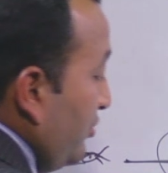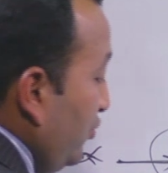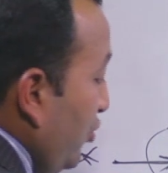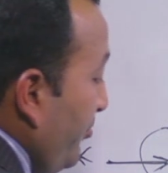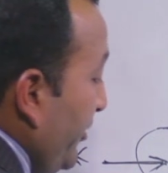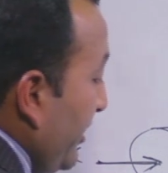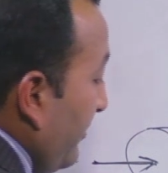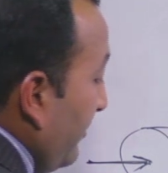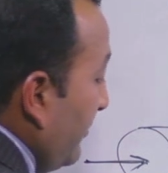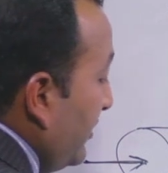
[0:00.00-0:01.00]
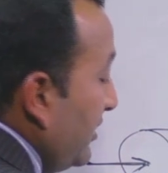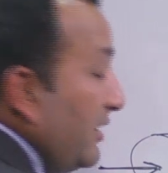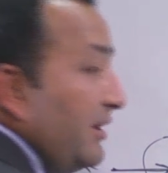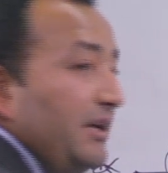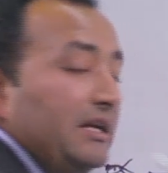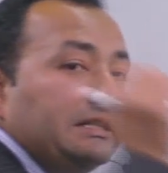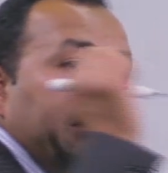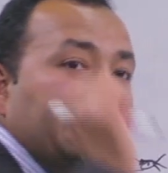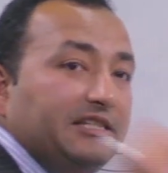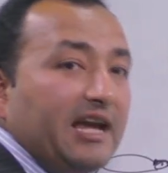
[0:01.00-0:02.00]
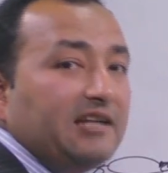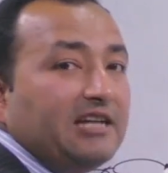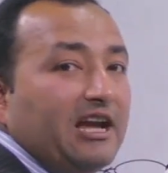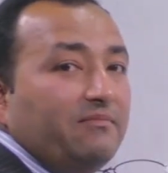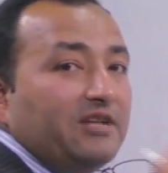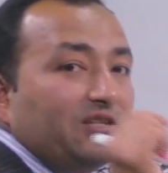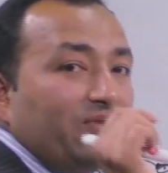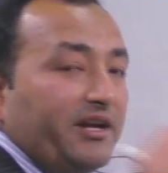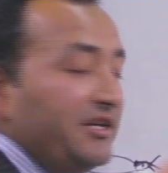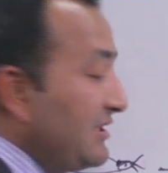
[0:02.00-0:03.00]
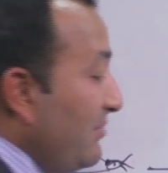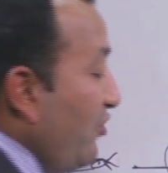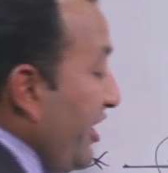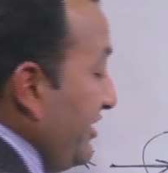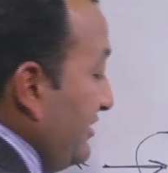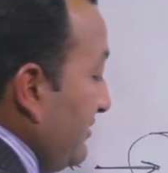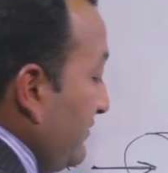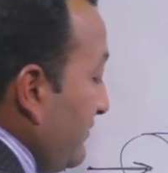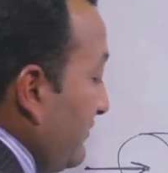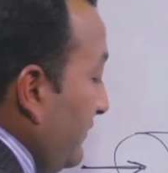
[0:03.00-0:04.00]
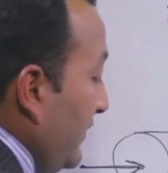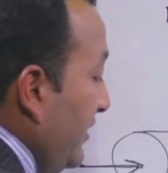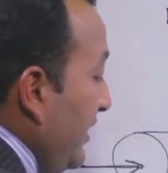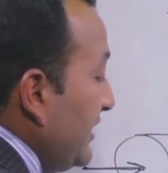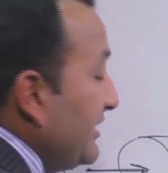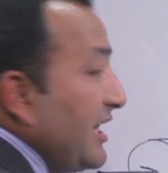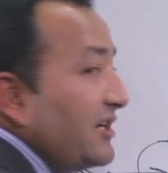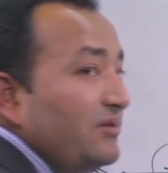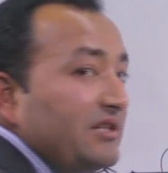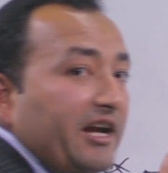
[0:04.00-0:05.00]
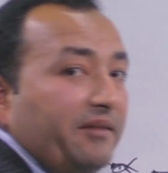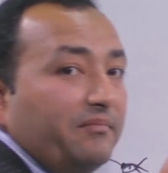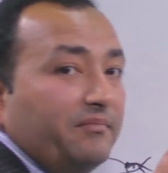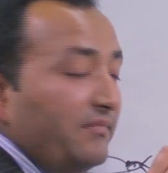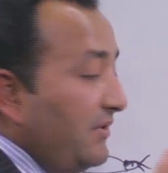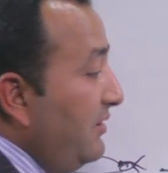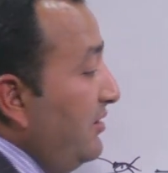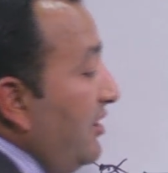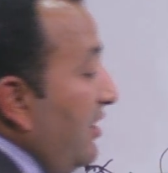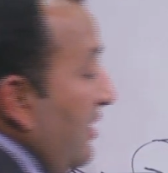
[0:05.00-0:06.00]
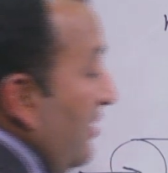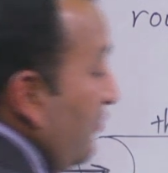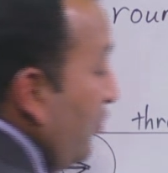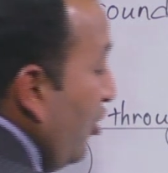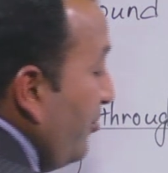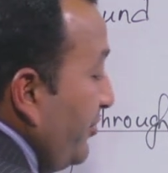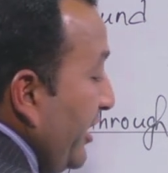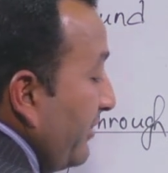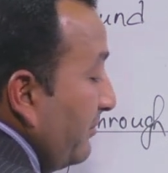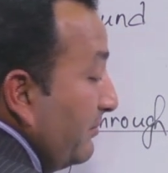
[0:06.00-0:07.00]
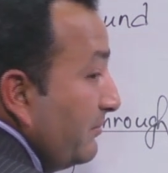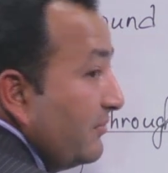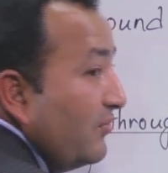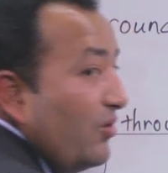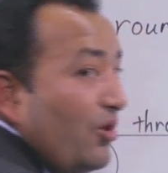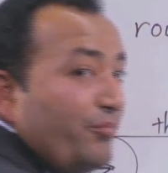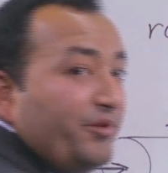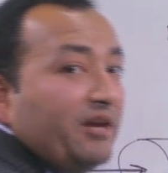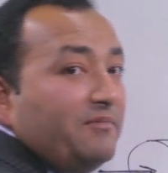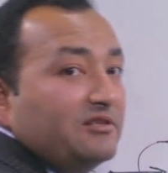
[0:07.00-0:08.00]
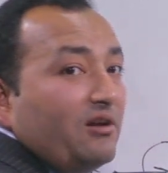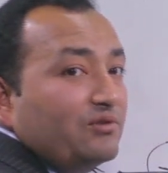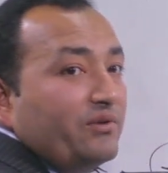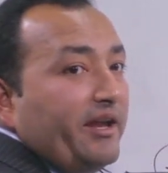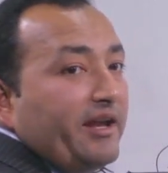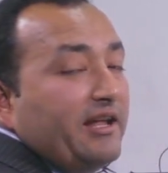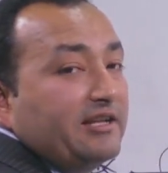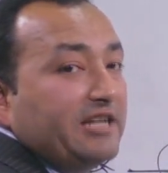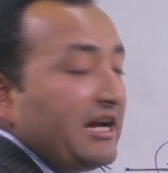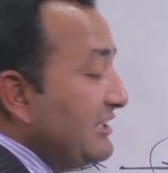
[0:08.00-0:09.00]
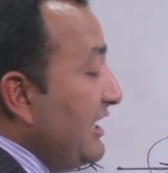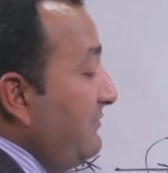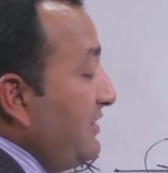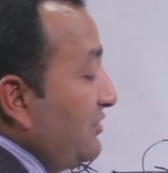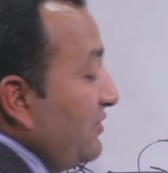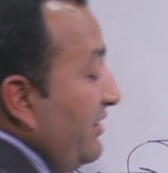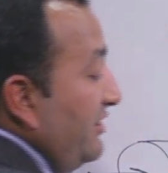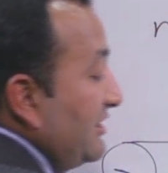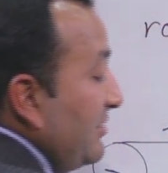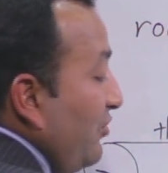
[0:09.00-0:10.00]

2 p.m. is exact time, that's why it's a point. Exact time. 4 p.m. is also an exact time, that's why it's a